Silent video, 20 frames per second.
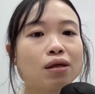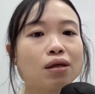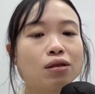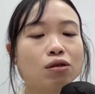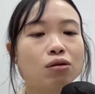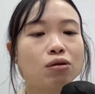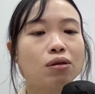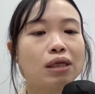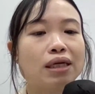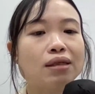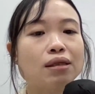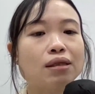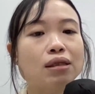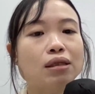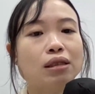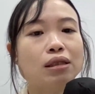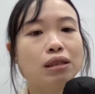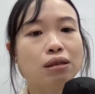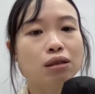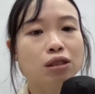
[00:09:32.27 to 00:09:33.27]
So then
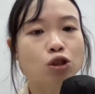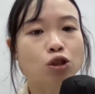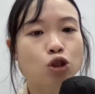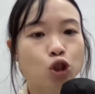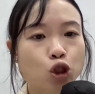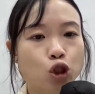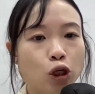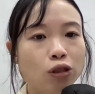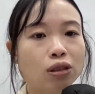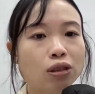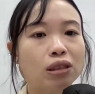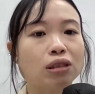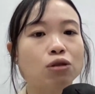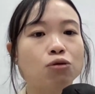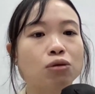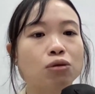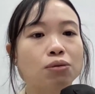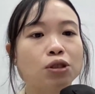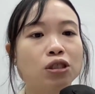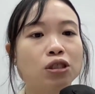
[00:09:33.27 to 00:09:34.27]
a short
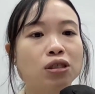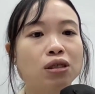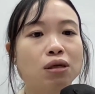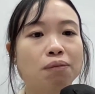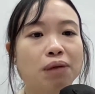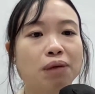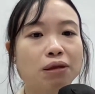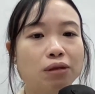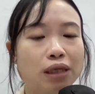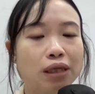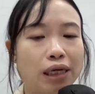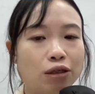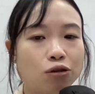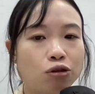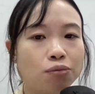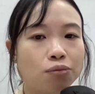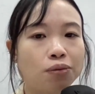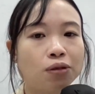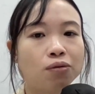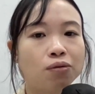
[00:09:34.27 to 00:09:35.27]
description about the
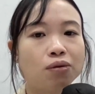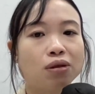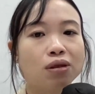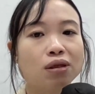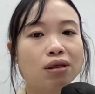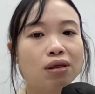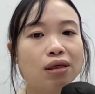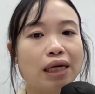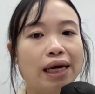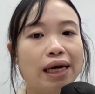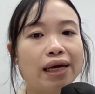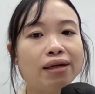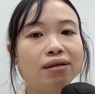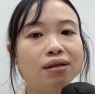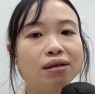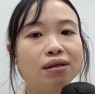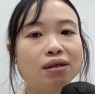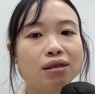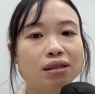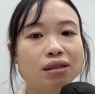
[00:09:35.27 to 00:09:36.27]
attribute
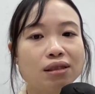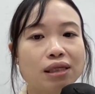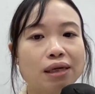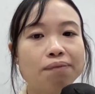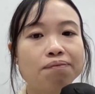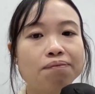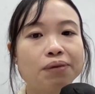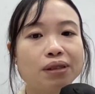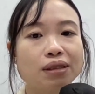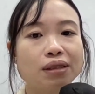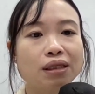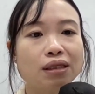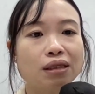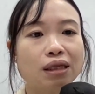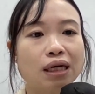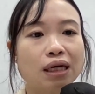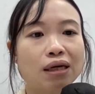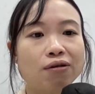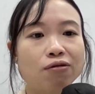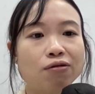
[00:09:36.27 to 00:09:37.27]
and the sample
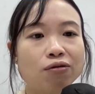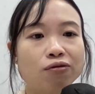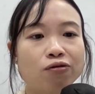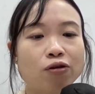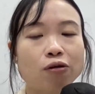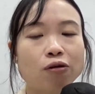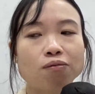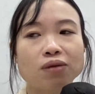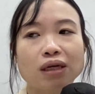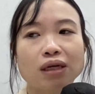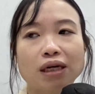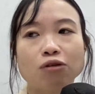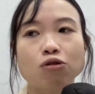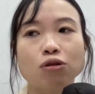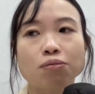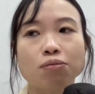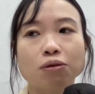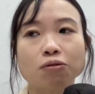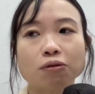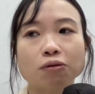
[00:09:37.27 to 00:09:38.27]
data from the
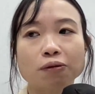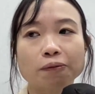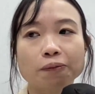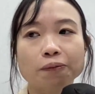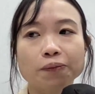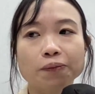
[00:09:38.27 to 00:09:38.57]
attribute.